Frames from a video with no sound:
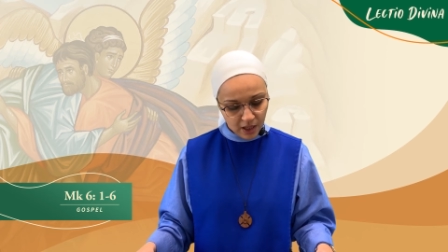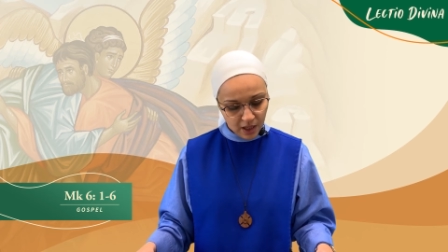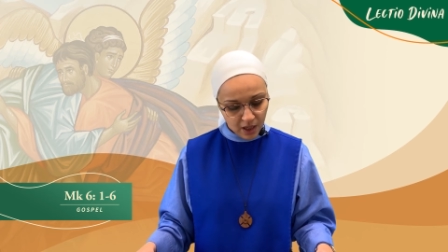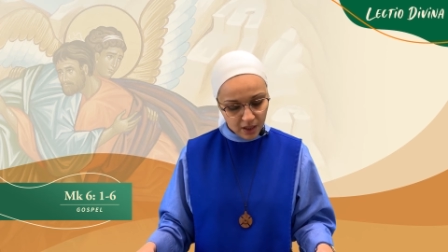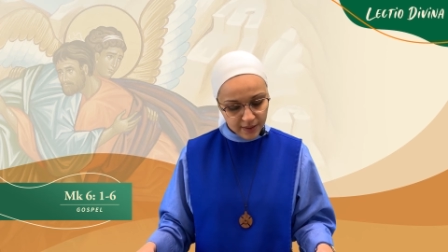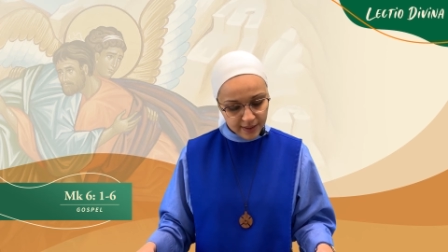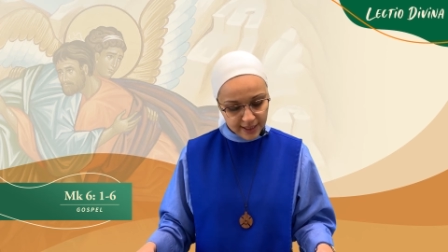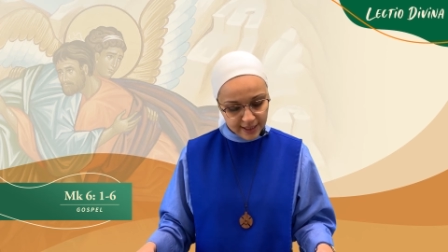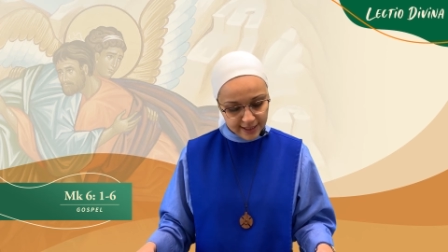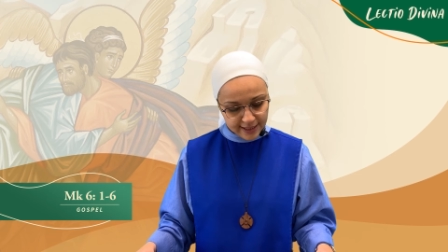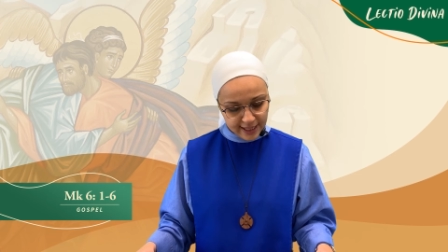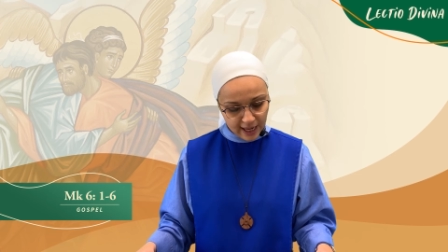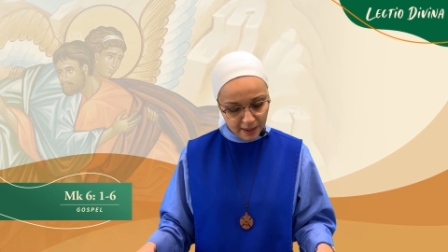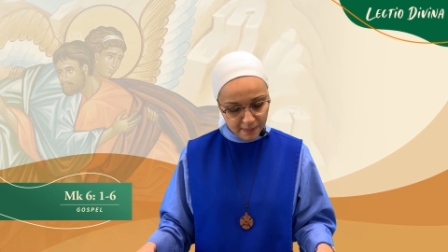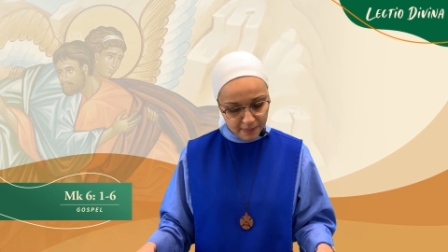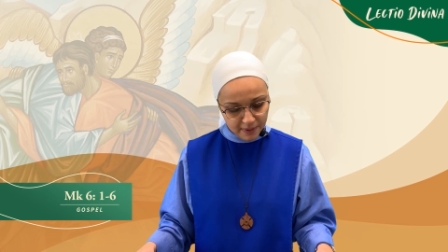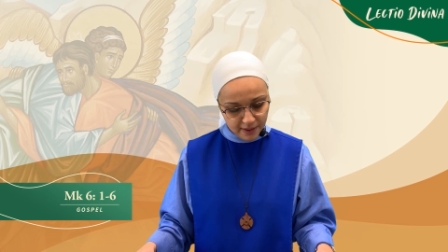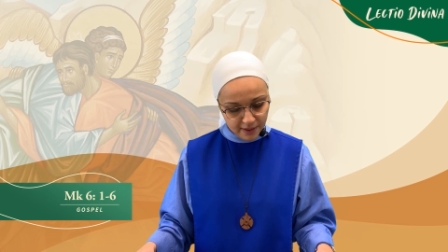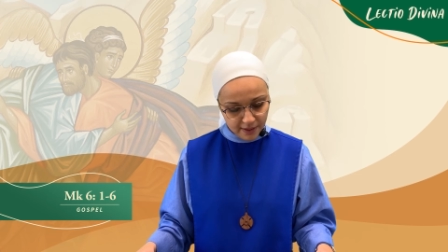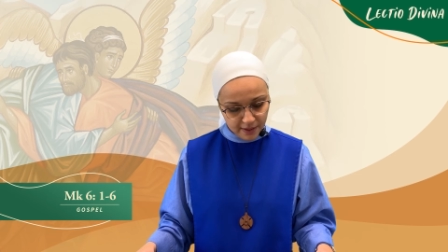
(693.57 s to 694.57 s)
On the
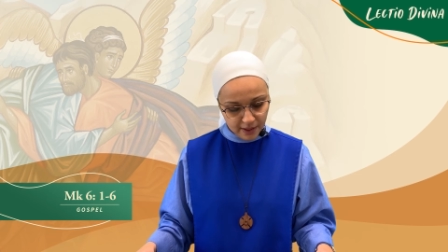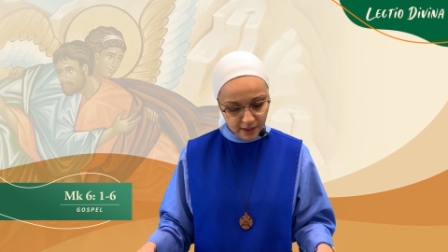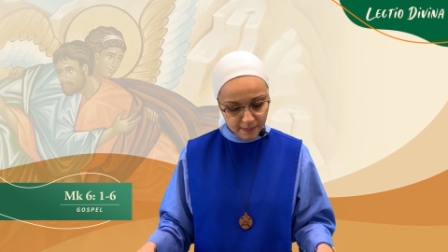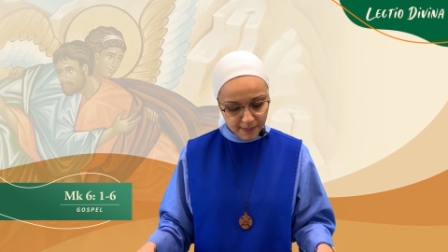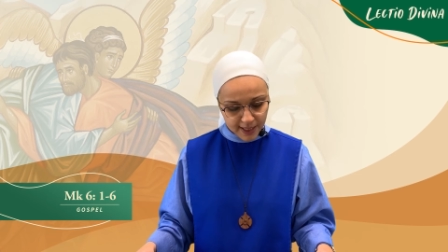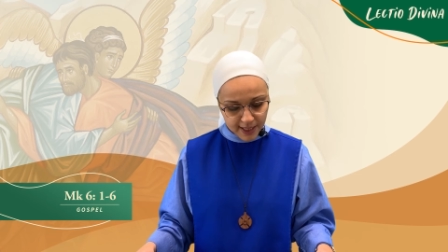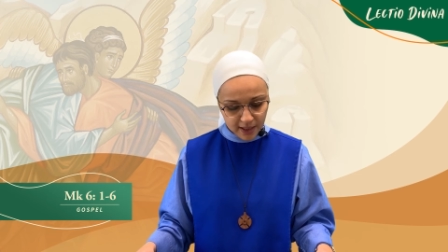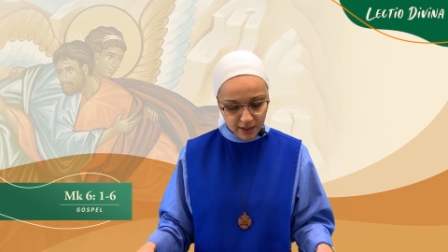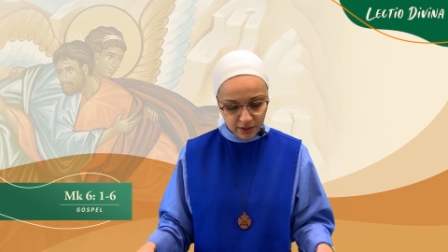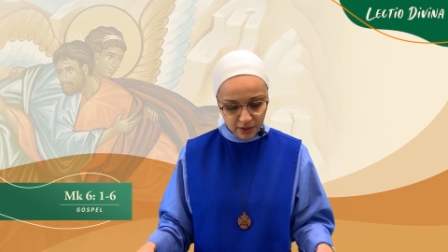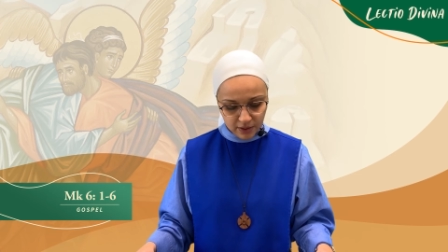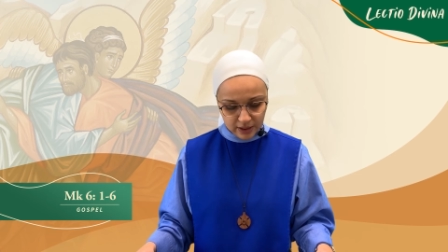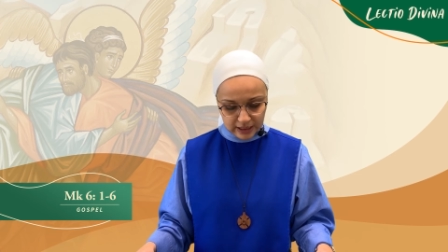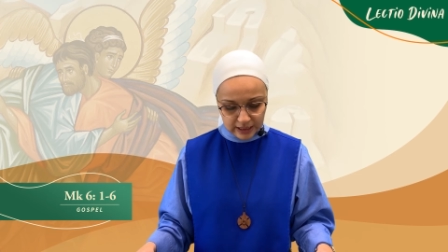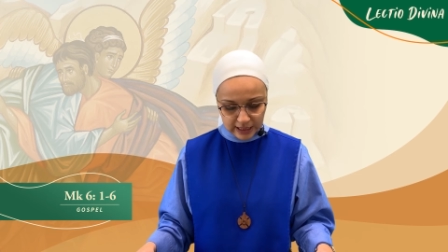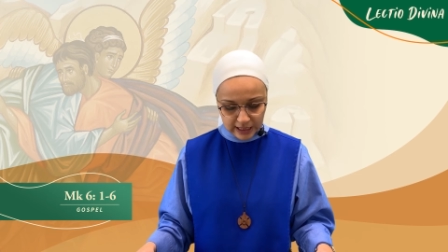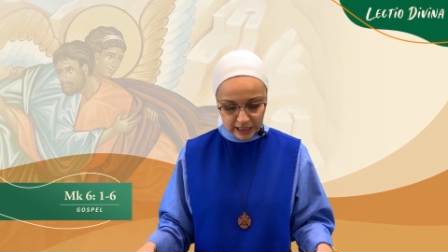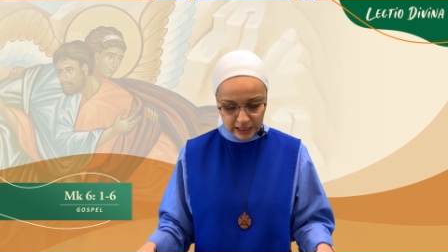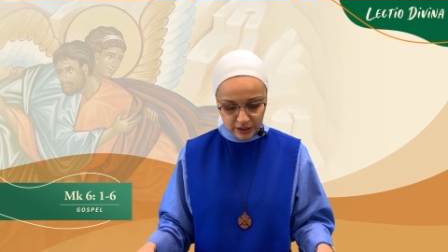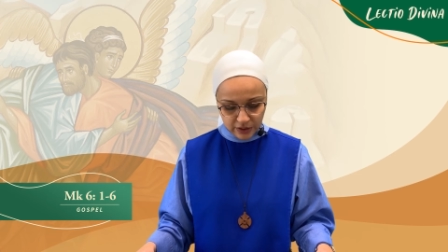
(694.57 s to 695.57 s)
Sabbath, he began to
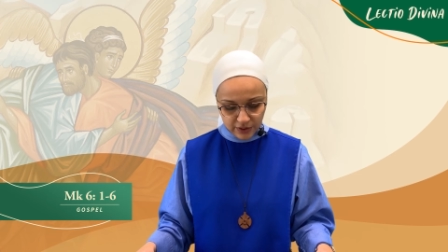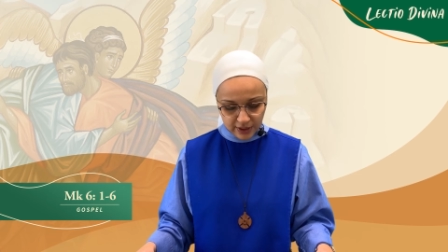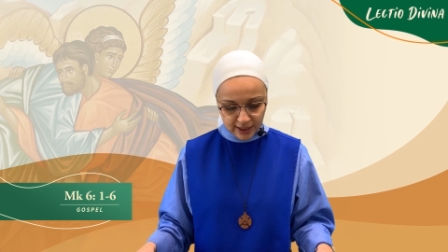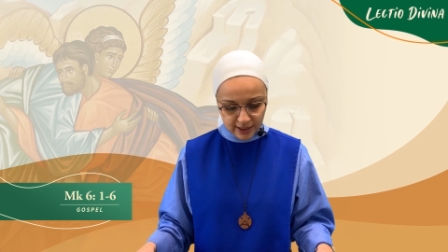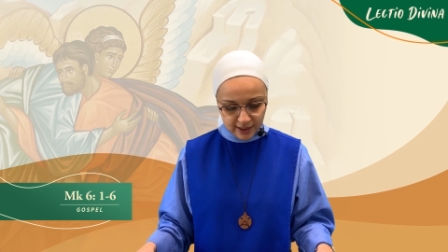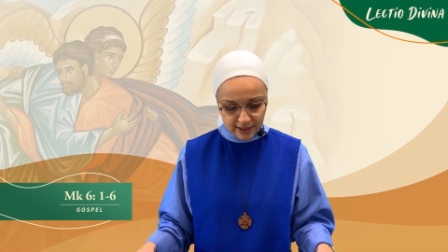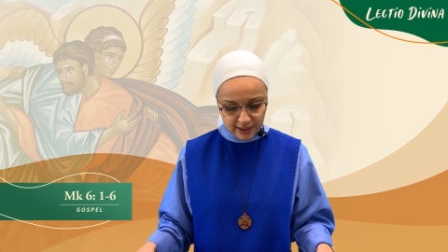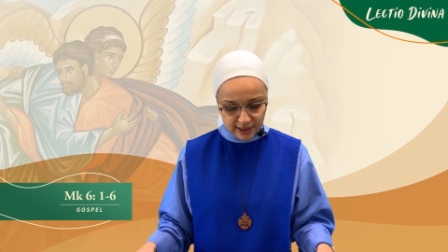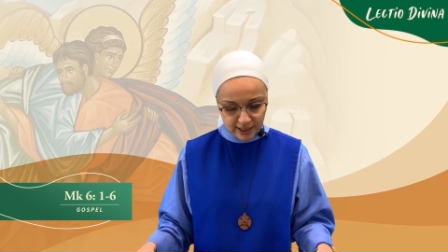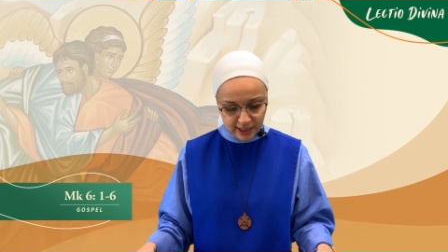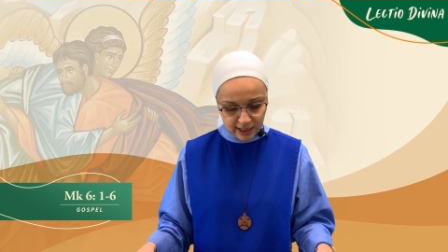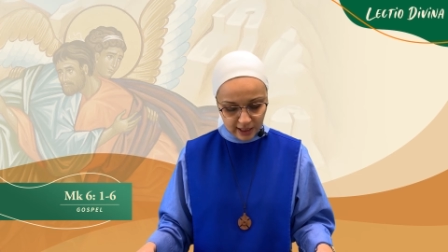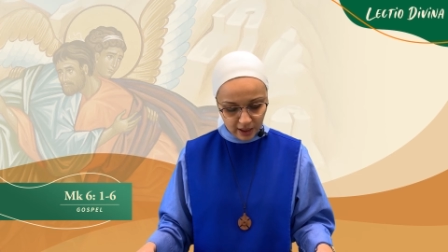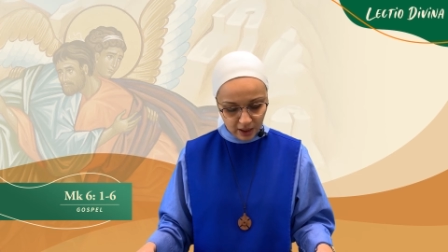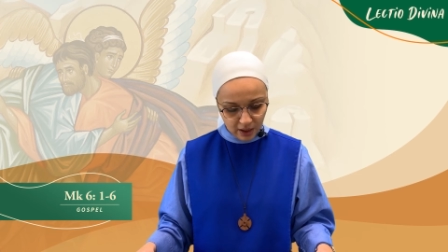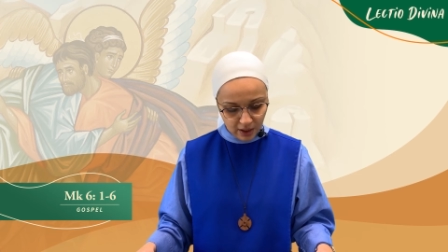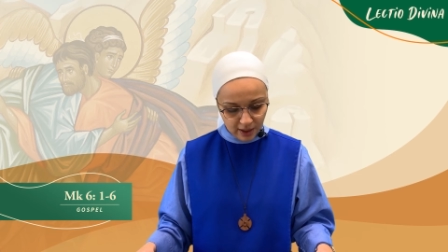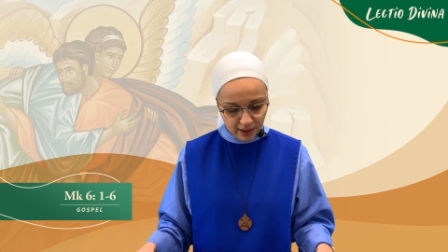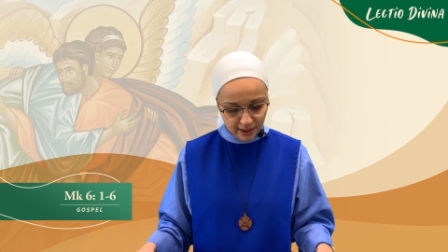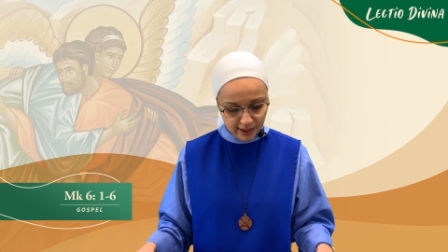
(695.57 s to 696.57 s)
teach in the
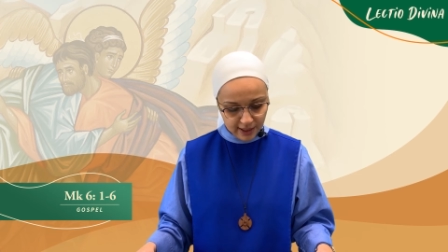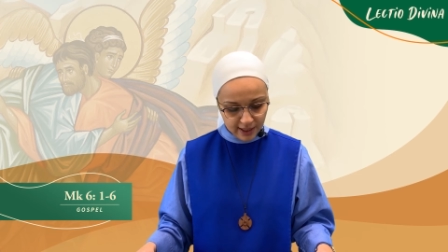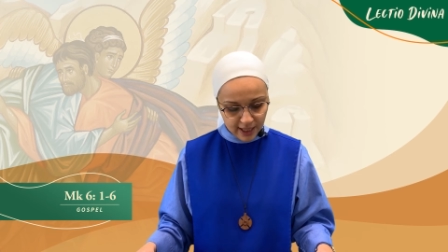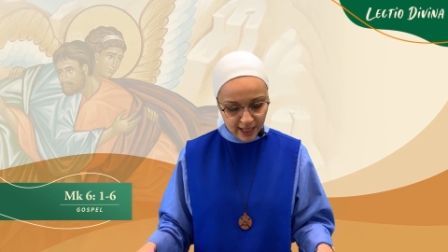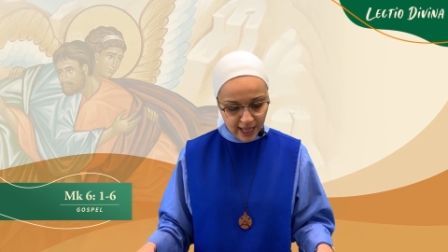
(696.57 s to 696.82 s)
synagogue,